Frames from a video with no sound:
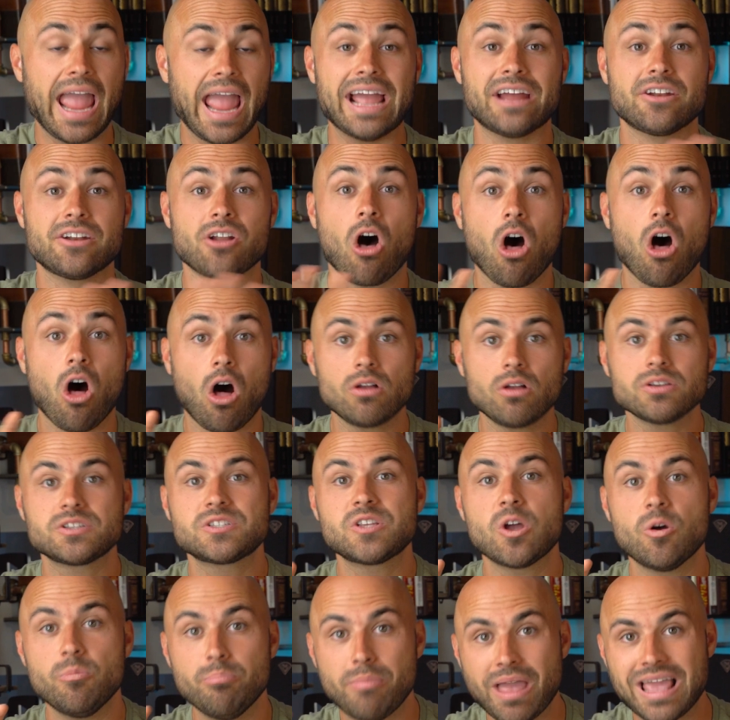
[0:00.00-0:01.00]
and
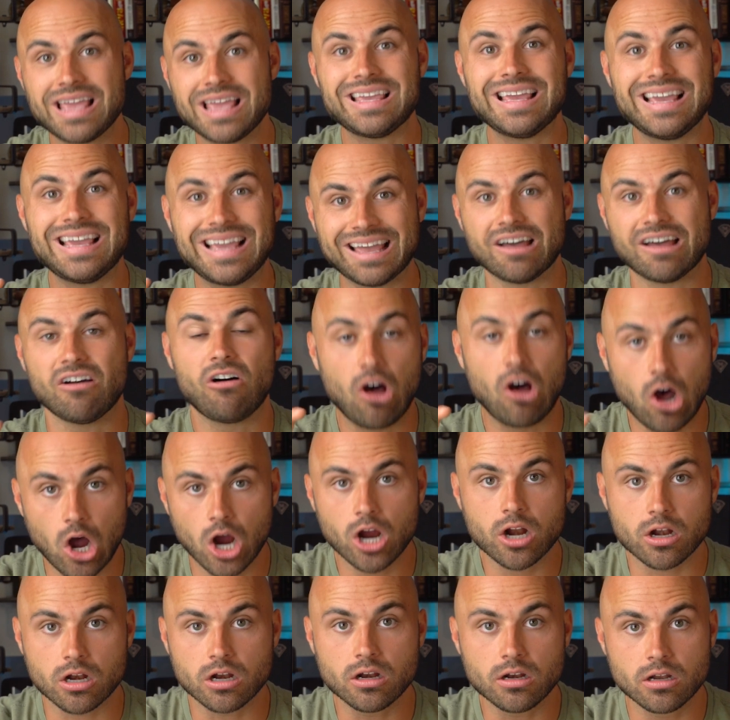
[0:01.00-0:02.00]
also making it
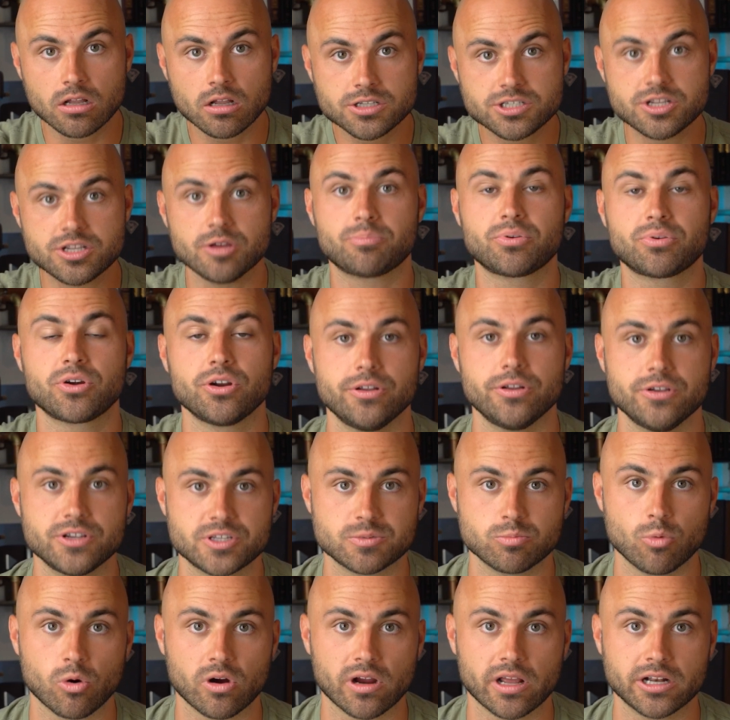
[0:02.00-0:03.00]
harder to
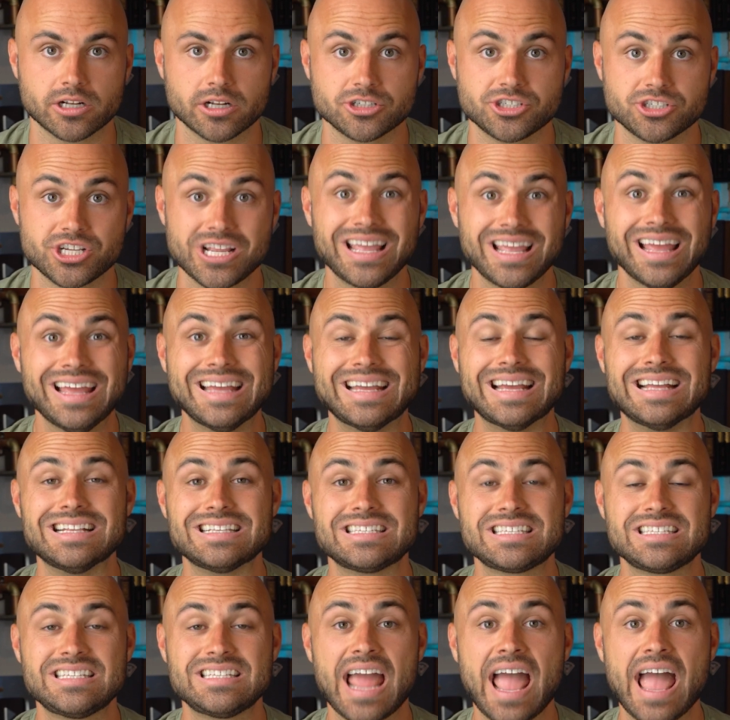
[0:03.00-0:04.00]
produce more energy,
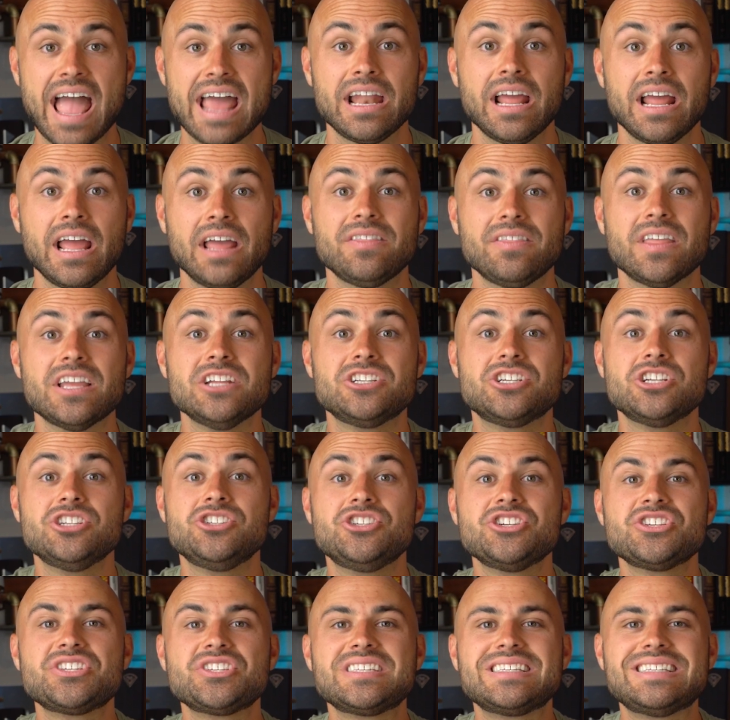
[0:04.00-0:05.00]
instead, they should
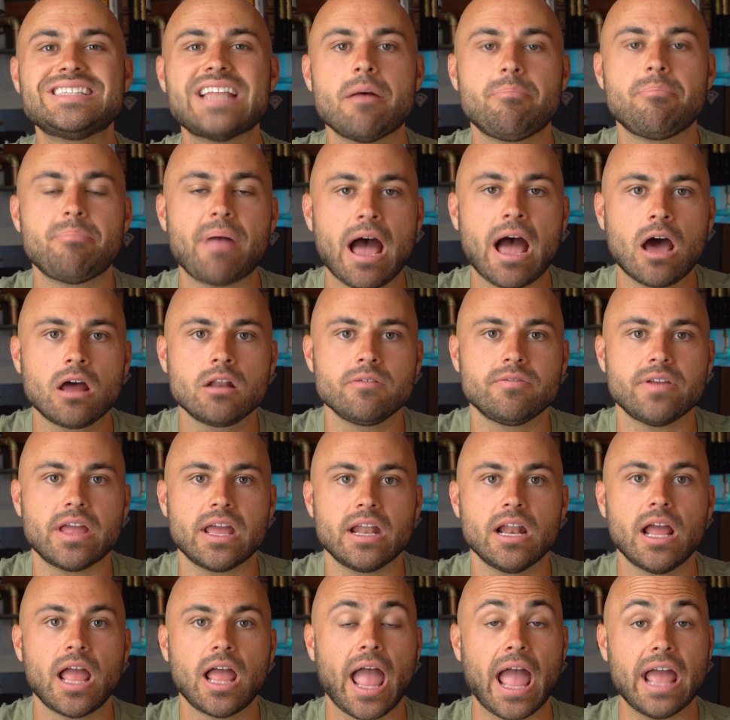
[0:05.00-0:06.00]
just step out of
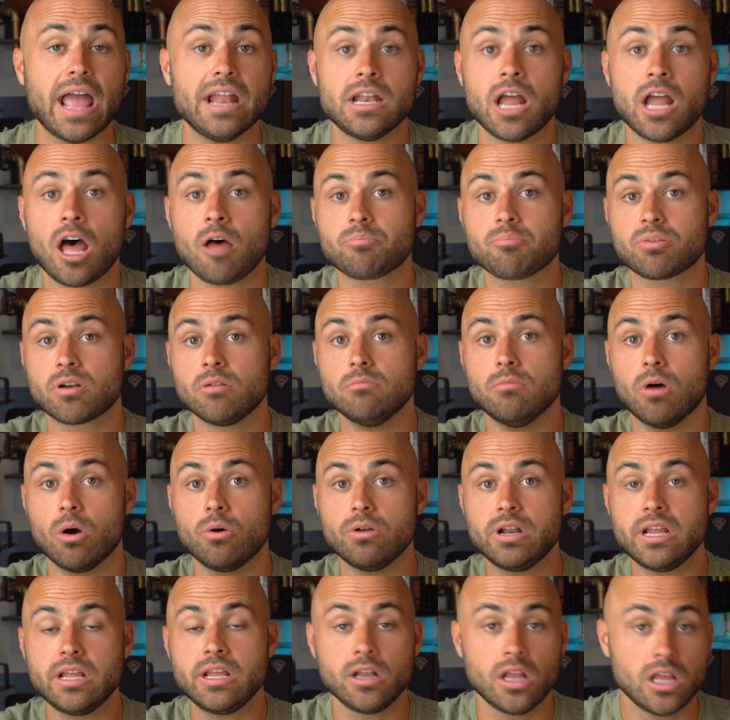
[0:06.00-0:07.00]
it and not
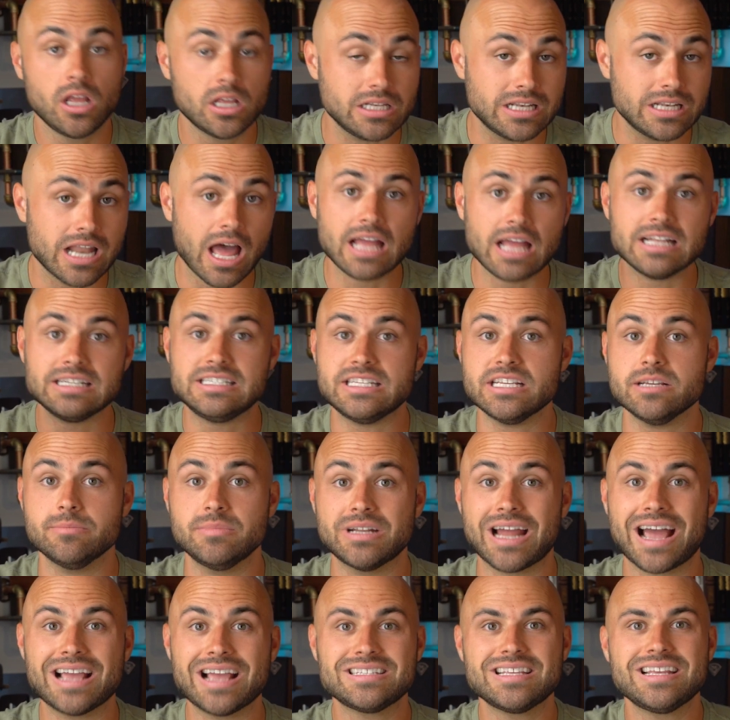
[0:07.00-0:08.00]
promote it, not
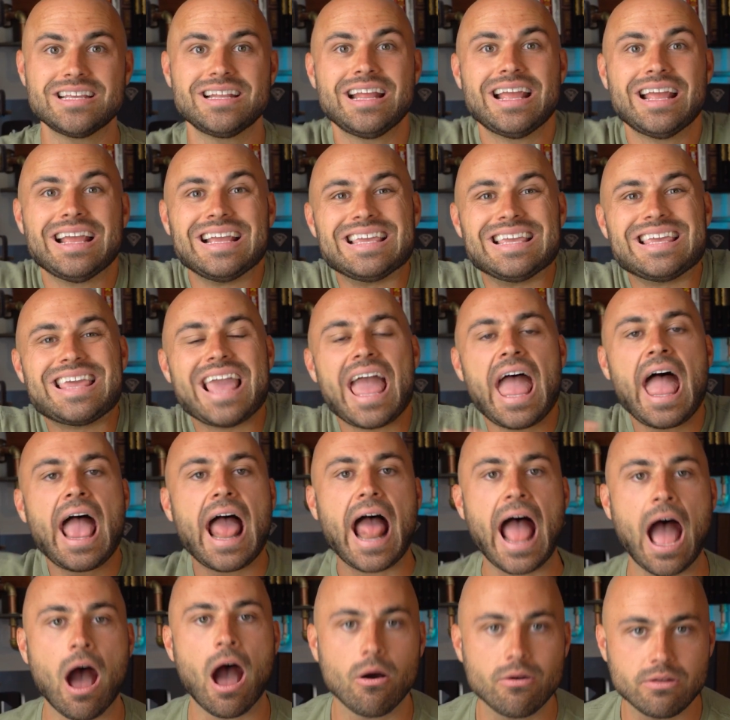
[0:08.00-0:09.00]
demonize it, get
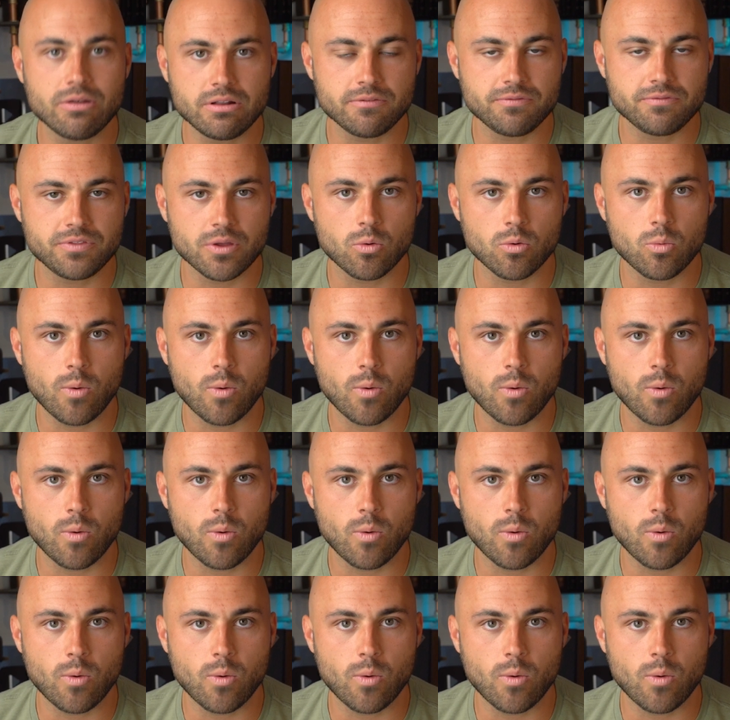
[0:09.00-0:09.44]
out of the